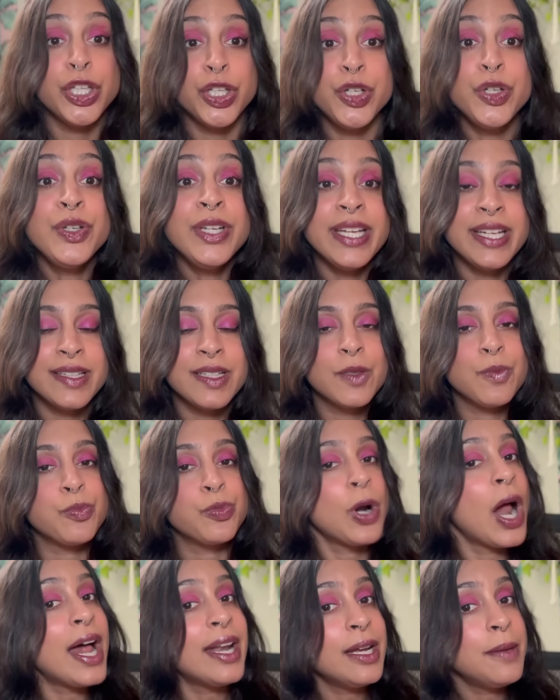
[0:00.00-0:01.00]
Unions
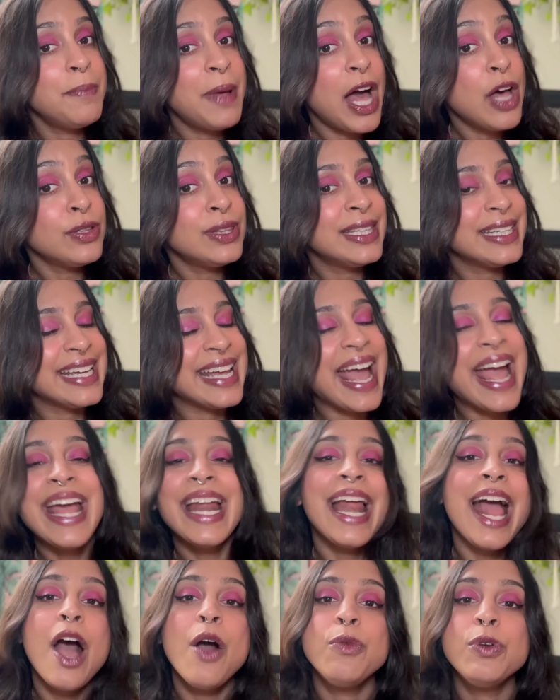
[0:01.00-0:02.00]
brought about the
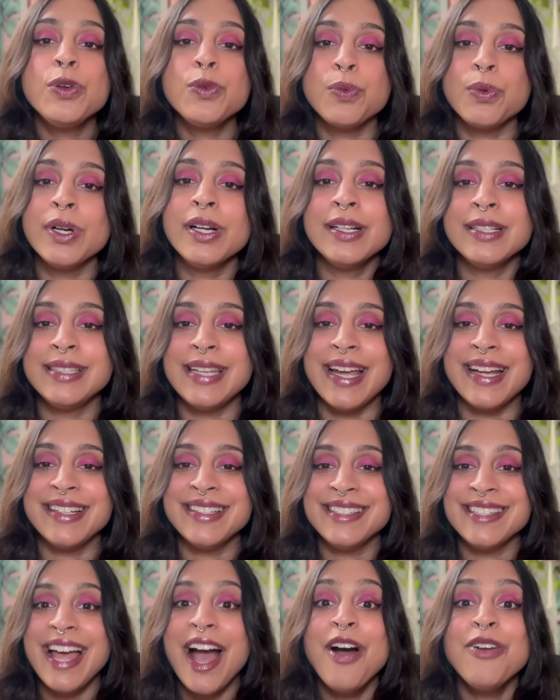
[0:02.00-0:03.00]
8-hour workday
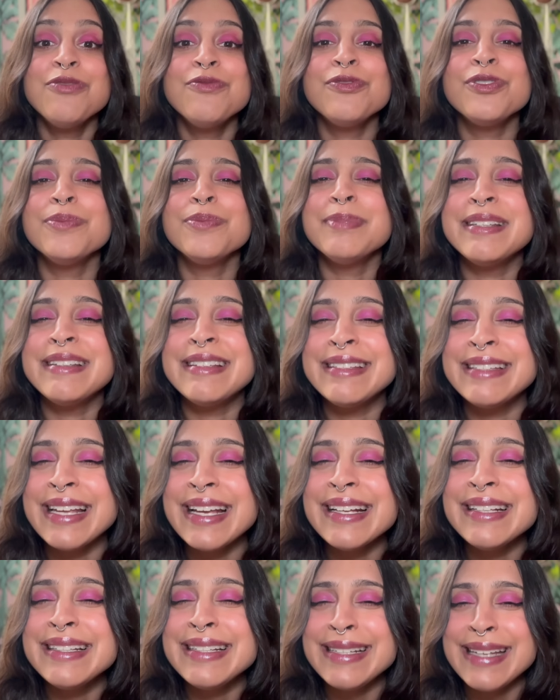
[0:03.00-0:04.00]
down from
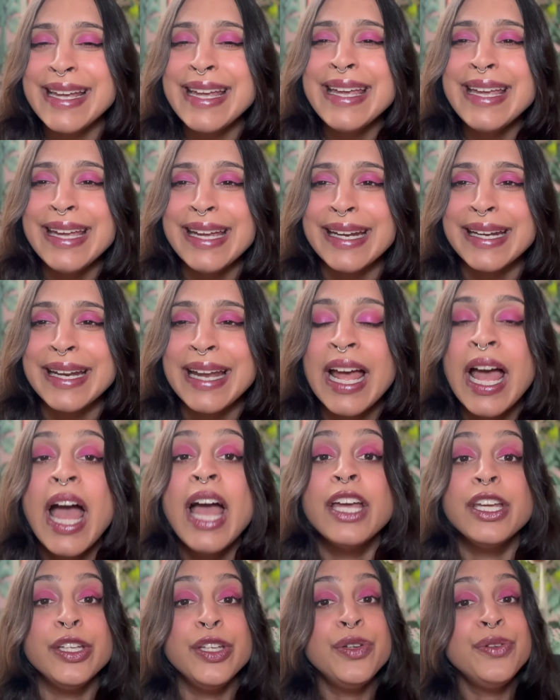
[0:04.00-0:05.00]
16.
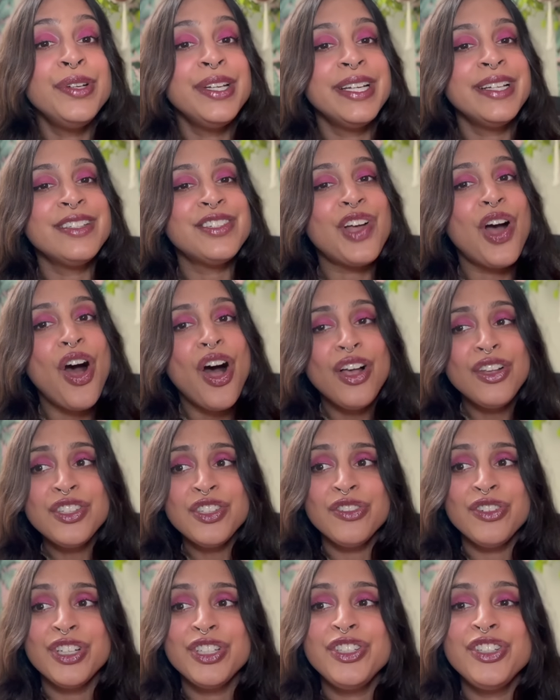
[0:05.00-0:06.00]
Unions
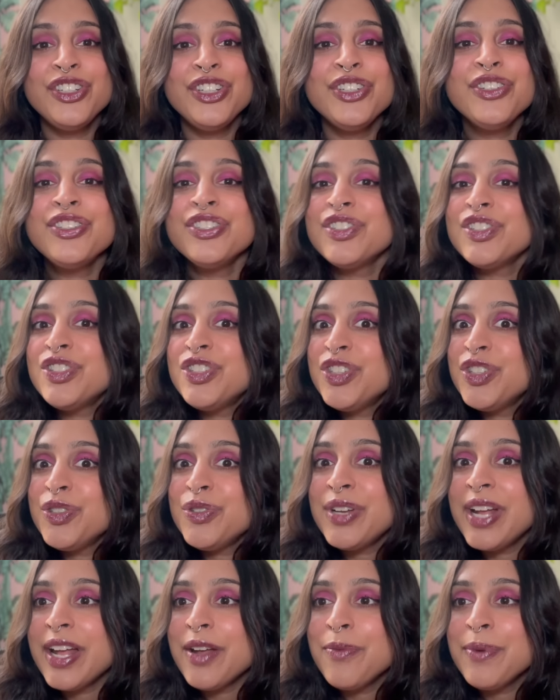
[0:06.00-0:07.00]
also introduced the
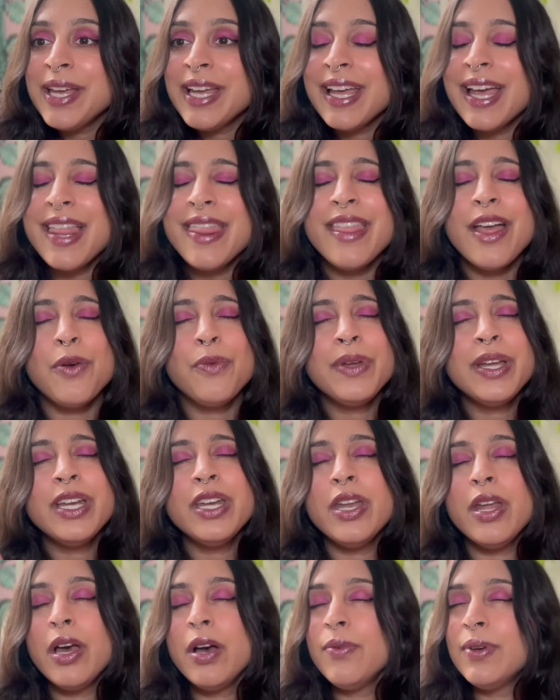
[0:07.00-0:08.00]
2-day weekend that we
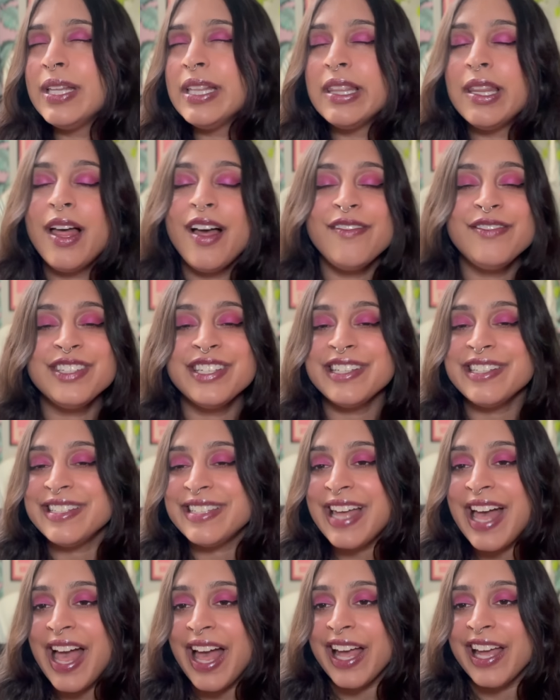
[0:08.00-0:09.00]
know and love
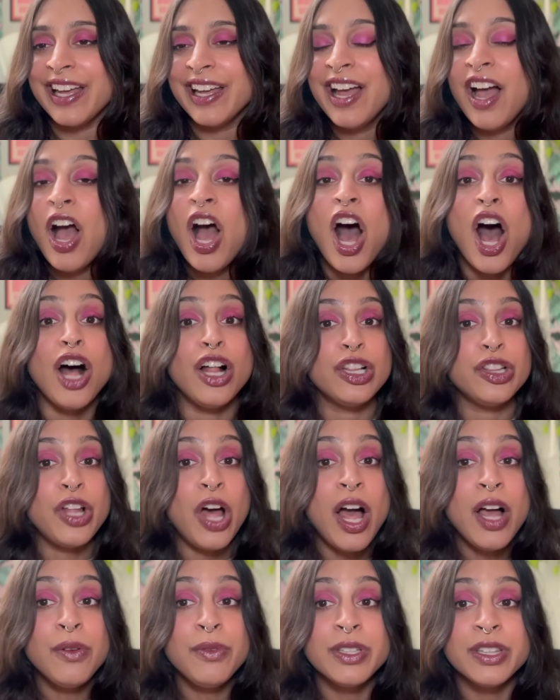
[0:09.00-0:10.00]
today.
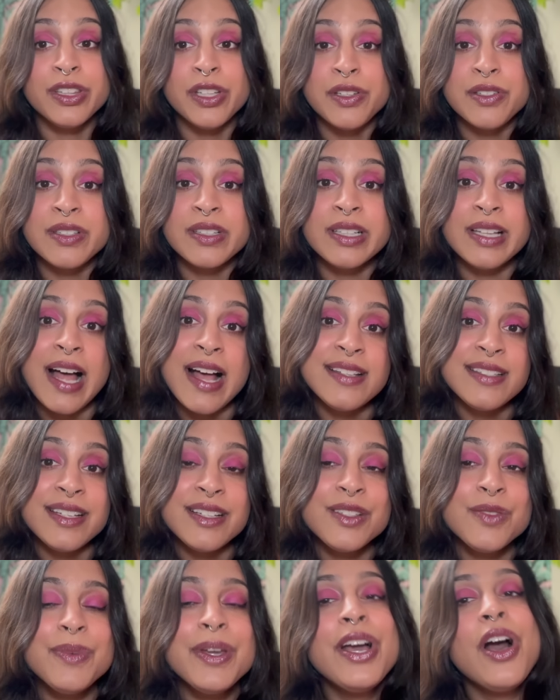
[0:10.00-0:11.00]
Along with those
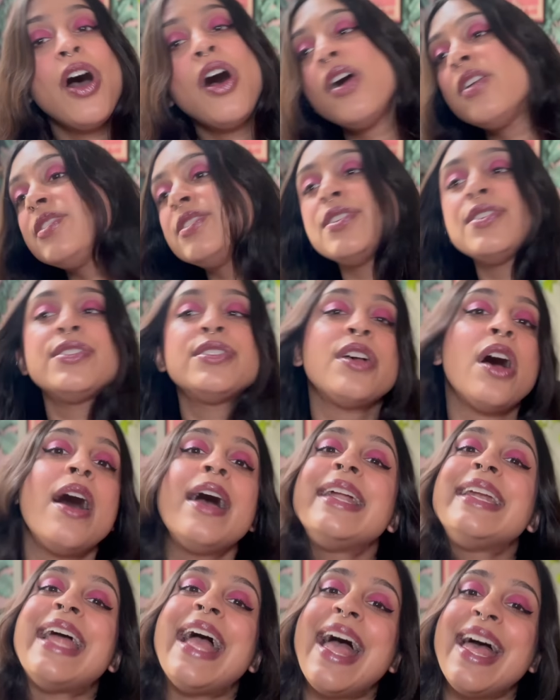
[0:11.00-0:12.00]
classics, we also
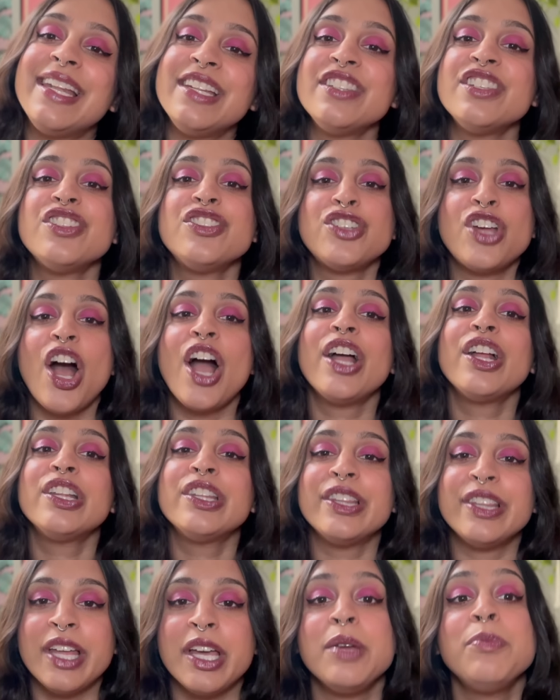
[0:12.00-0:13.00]
saw an end to
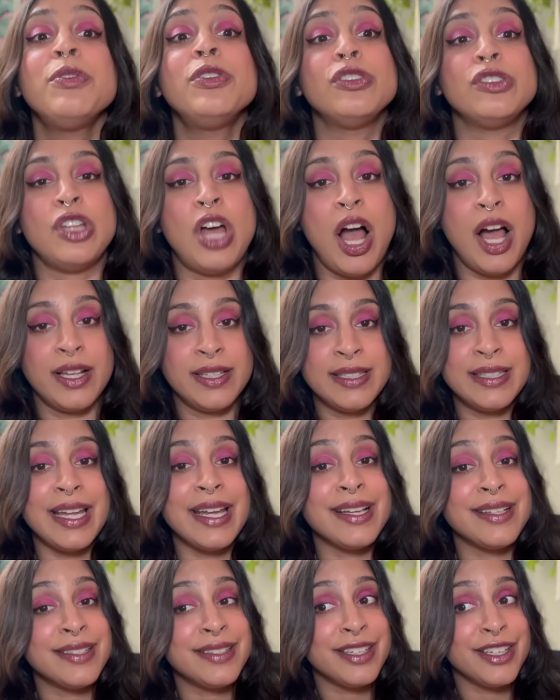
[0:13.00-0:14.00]
child labor laws
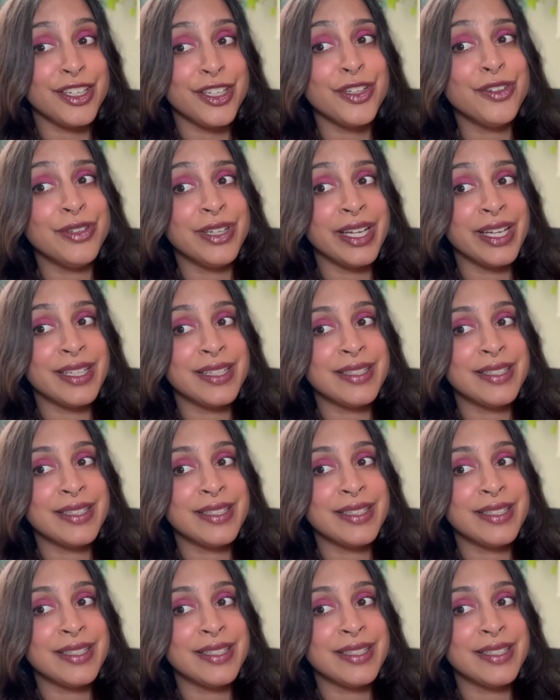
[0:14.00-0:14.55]
thanks to unions.